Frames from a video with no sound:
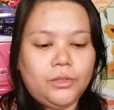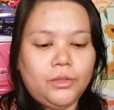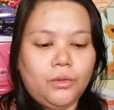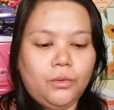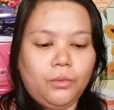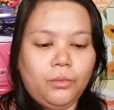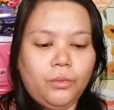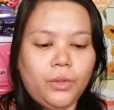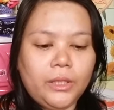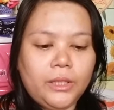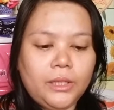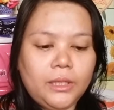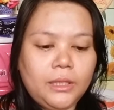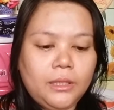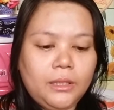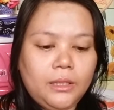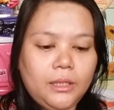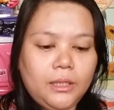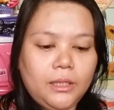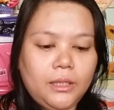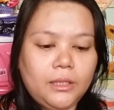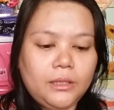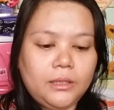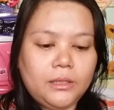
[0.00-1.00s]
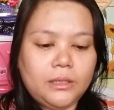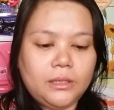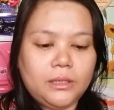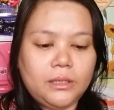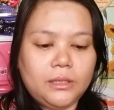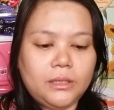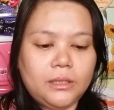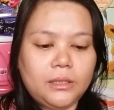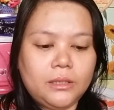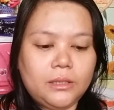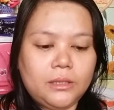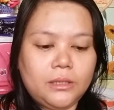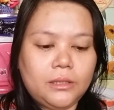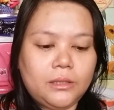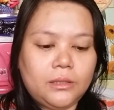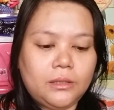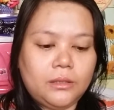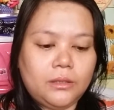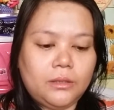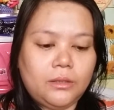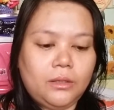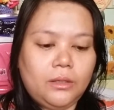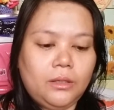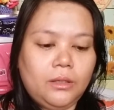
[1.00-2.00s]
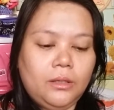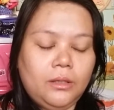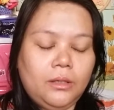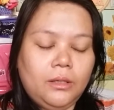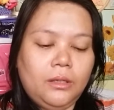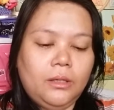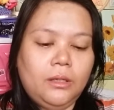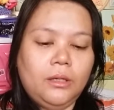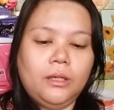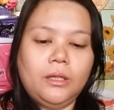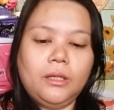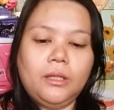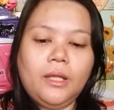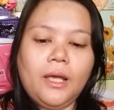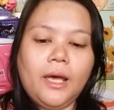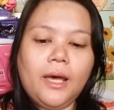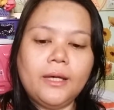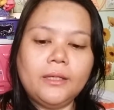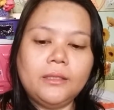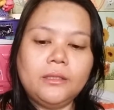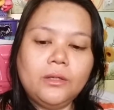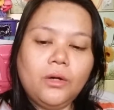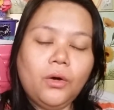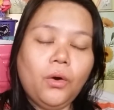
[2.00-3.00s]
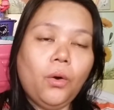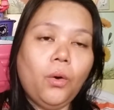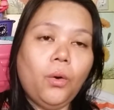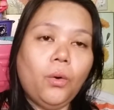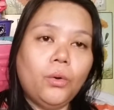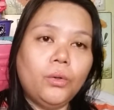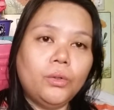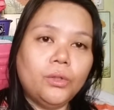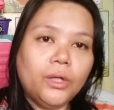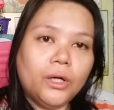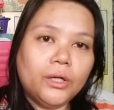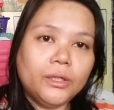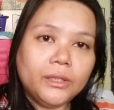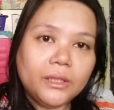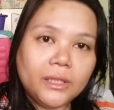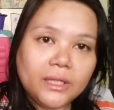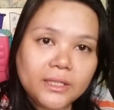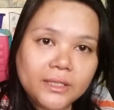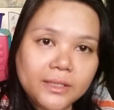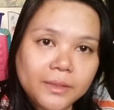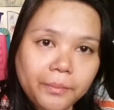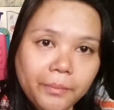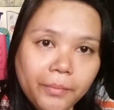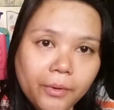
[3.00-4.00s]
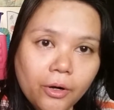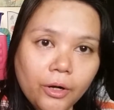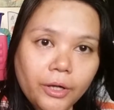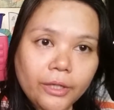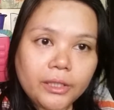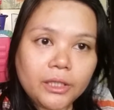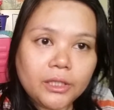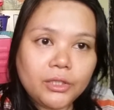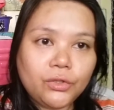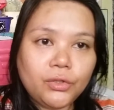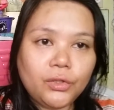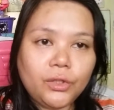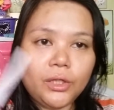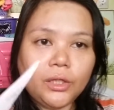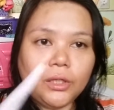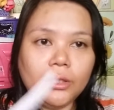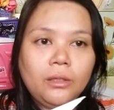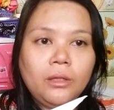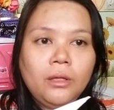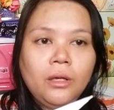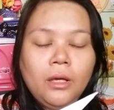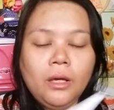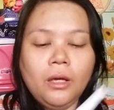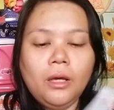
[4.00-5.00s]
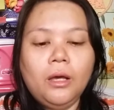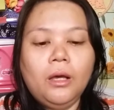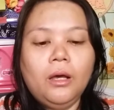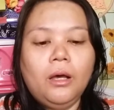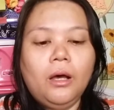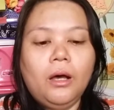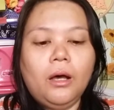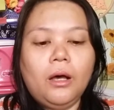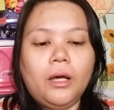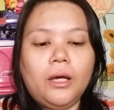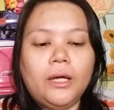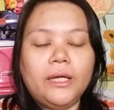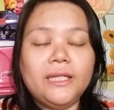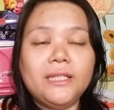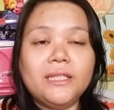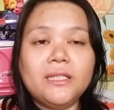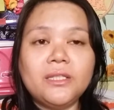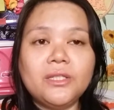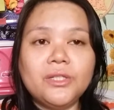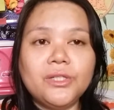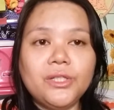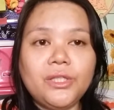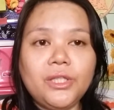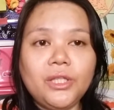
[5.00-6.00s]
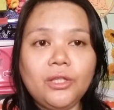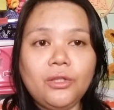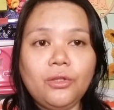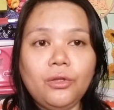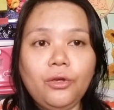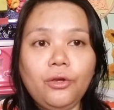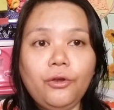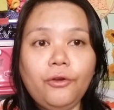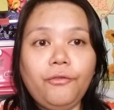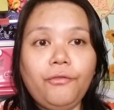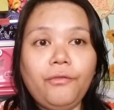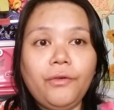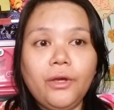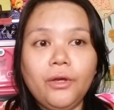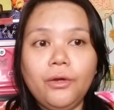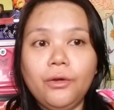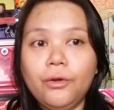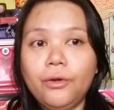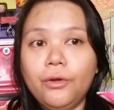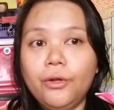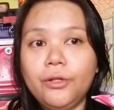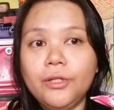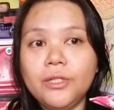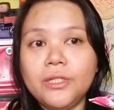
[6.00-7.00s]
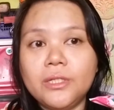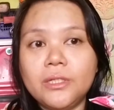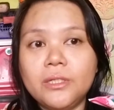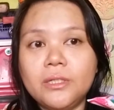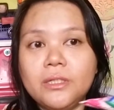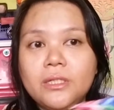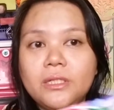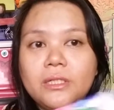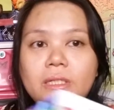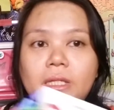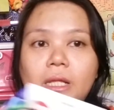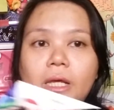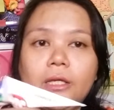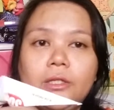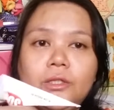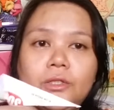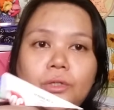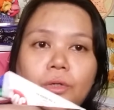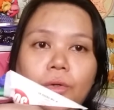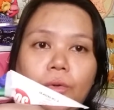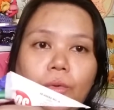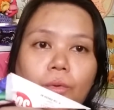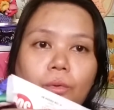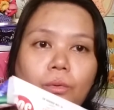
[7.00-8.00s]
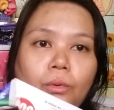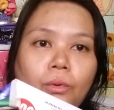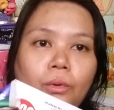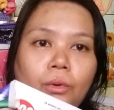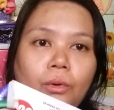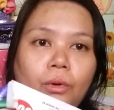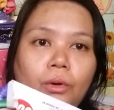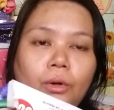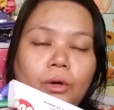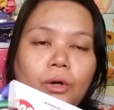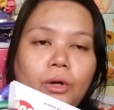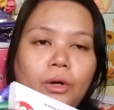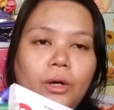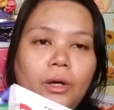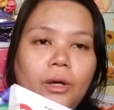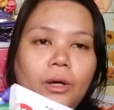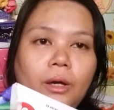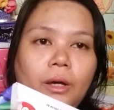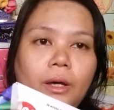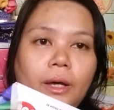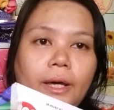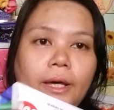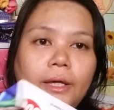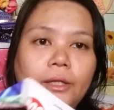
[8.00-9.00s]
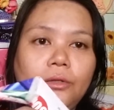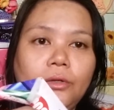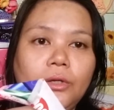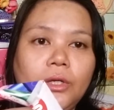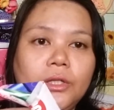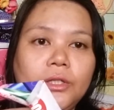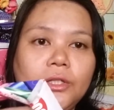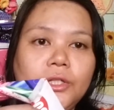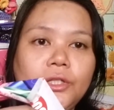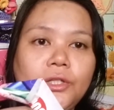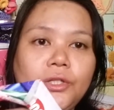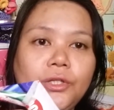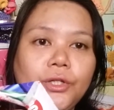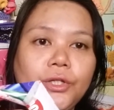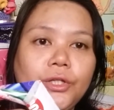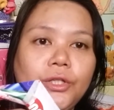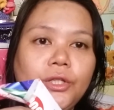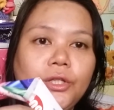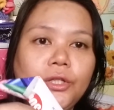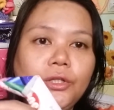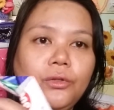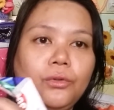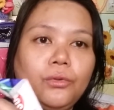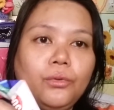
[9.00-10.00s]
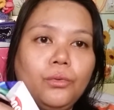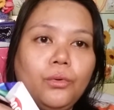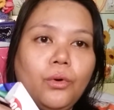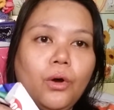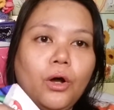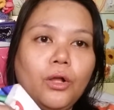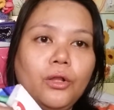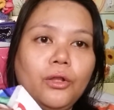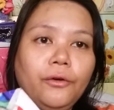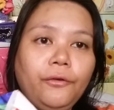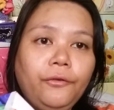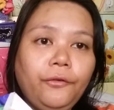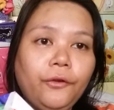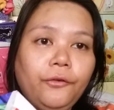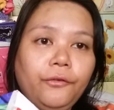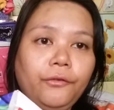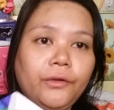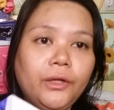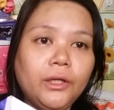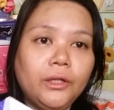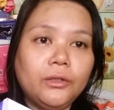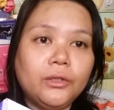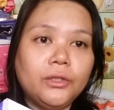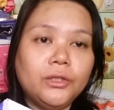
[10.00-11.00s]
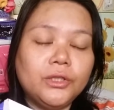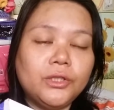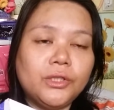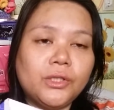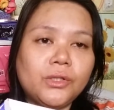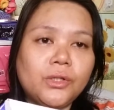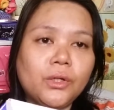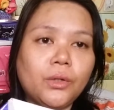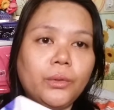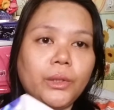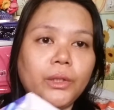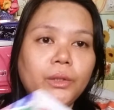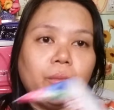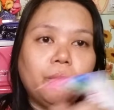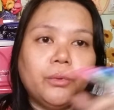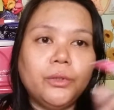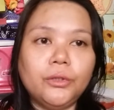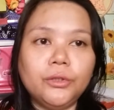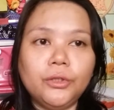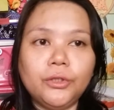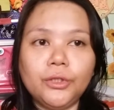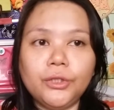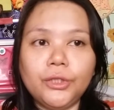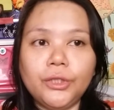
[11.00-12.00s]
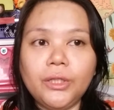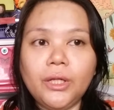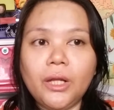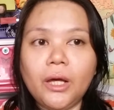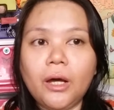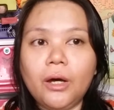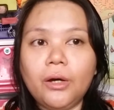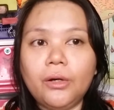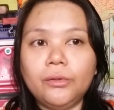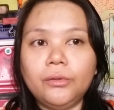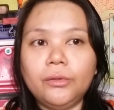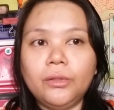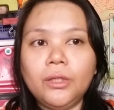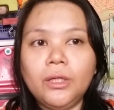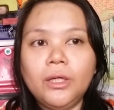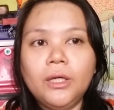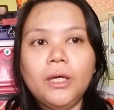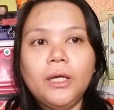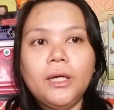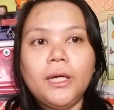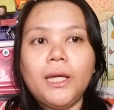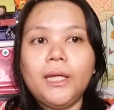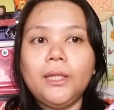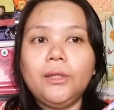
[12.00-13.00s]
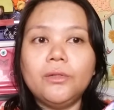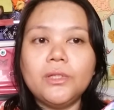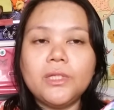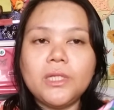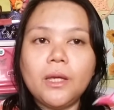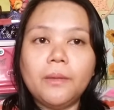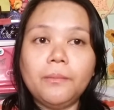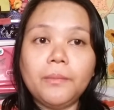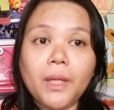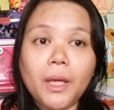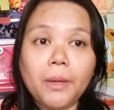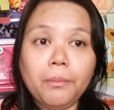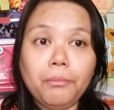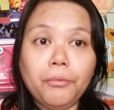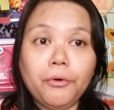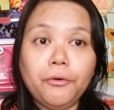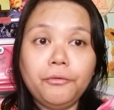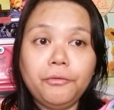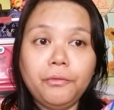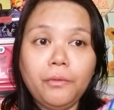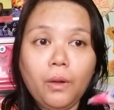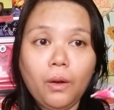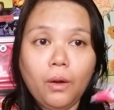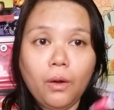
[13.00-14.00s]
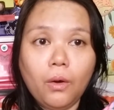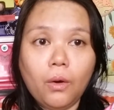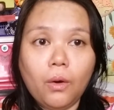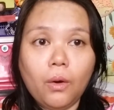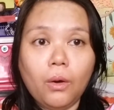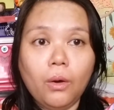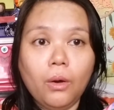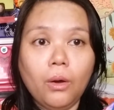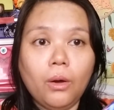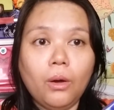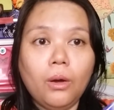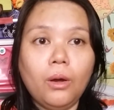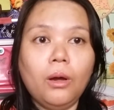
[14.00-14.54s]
So what it is it has a hole on this part, and you can insert it to your fingers just like so, and you can insert it to all of your fingers so it will turn out into some type of claw.